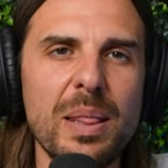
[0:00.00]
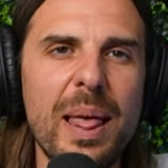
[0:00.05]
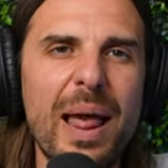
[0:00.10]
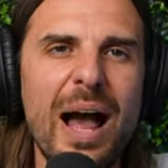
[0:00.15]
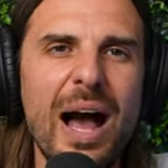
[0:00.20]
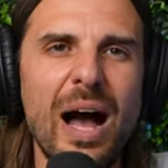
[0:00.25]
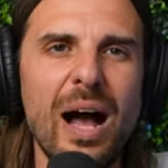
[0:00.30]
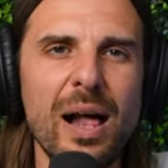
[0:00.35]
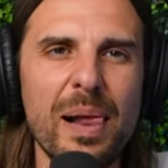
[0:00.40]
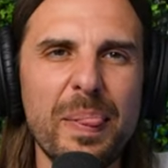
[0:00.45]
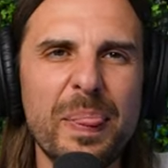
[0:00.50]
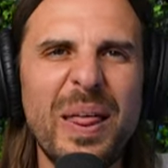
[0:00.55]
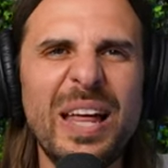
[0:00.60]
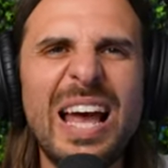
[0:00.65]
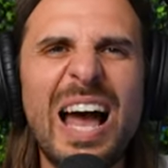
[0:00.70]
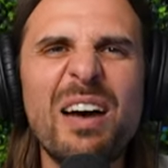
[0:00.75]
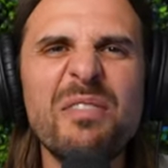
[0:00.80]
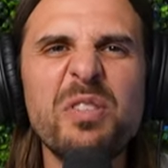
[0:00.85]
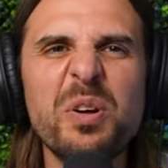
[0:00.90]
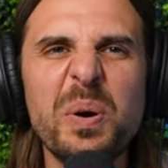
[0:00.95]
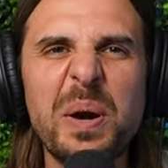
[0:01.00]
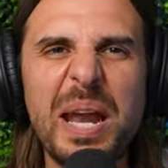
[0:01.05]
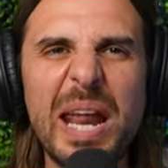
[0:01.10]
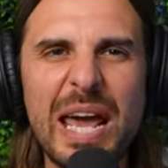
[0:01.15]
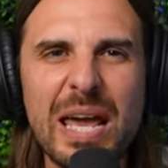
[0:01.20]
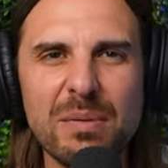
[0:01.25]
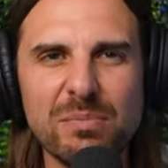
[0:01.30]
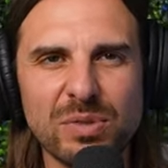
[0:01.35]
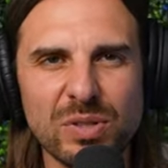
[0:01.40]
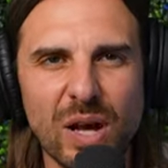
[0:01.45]
Yeah, they have their
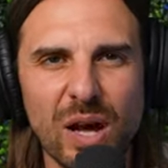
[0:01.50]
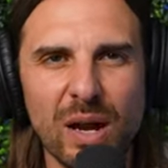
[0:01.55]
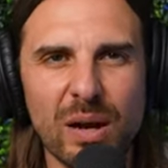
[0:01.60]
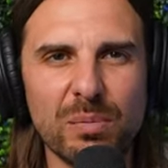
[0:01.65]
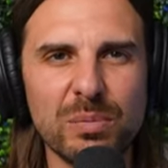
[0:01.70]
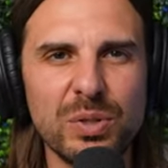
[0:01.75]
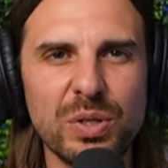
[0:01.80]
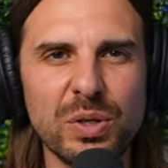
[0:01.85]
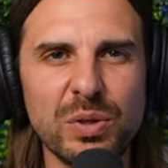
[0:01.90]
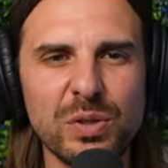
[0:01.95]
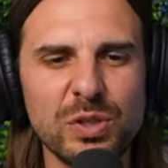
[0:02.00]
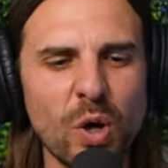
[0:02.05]
names on them, too.